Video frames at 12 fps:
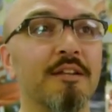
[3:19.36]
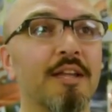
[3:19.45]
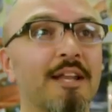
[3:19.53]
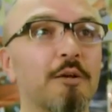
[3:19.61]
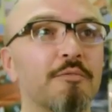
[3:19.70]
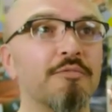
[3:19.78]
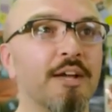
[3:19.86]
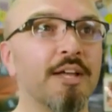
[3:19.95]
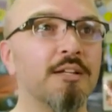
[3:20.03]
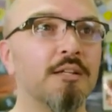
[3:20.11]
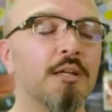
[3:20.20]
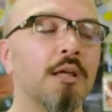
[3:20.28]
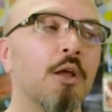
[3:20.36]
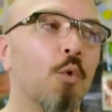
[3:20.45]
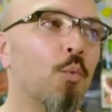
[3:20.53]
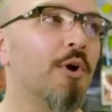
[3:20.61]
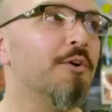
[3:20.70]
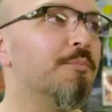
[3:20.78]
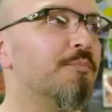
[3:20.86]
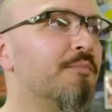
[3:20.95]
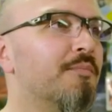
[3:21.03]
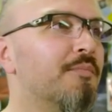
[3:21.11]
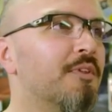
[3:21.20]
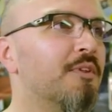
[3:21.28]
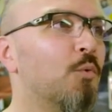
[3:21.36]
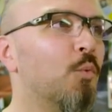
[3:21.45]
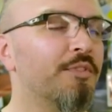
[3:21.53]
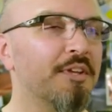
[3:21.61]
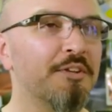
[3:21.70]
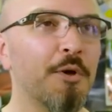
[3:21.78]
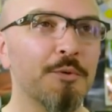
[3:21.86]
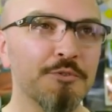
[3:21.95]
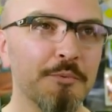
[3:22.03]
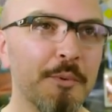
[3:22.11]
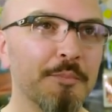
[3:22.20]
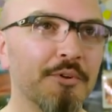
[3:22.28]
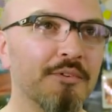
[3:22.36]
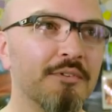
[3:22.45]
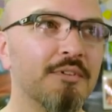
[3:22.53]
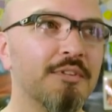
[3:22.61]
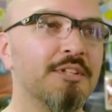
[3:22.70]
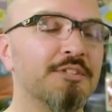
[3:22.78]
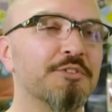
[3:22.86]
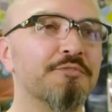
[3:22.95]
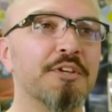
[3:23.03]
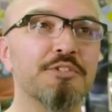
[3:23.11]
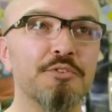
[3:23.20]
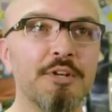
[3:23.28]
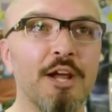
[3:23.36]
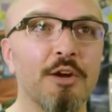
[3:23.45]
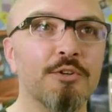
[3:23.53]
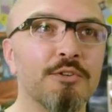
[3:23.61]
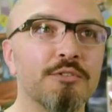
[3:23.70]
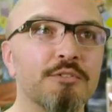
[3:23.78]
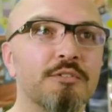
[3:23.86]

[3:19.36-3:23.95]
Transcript: in a, in a fight? Yeah. Well, one thing to always remember, these are fictional characters.